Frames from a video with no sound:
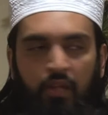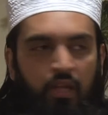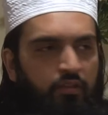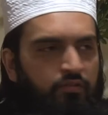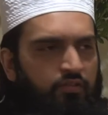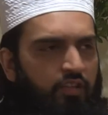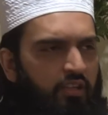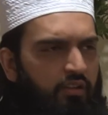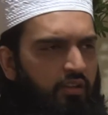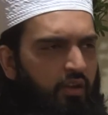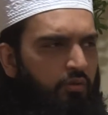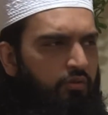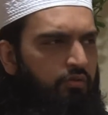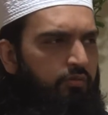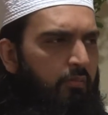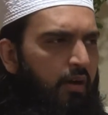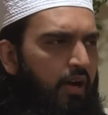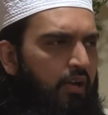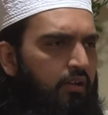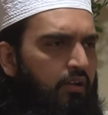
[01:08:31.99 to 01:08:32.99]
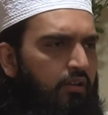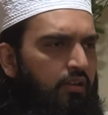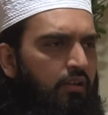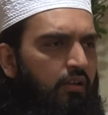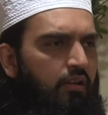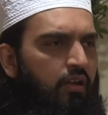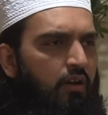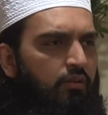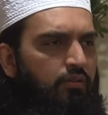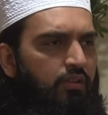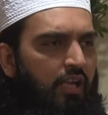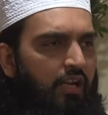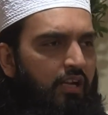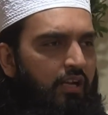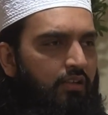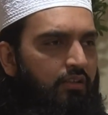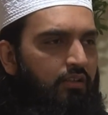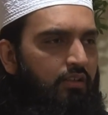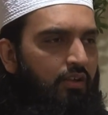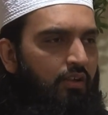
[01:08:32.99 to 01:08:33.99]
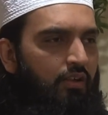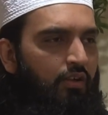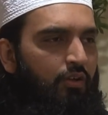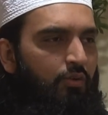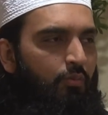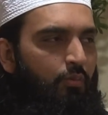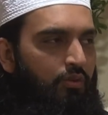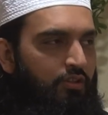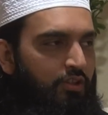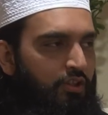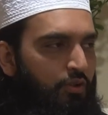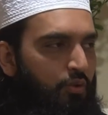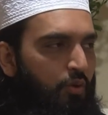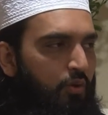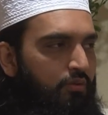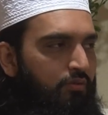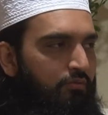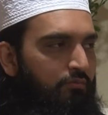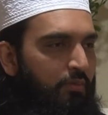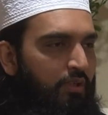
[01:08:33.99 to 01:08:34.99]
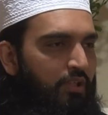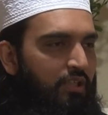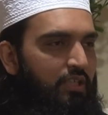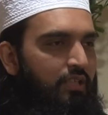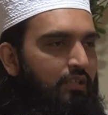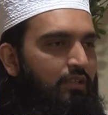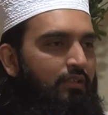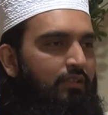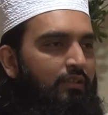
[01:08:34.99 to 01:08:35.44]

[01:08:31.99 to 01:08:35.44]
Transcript: Sayyidina Usman radiallahu ta'ala, was he short of money?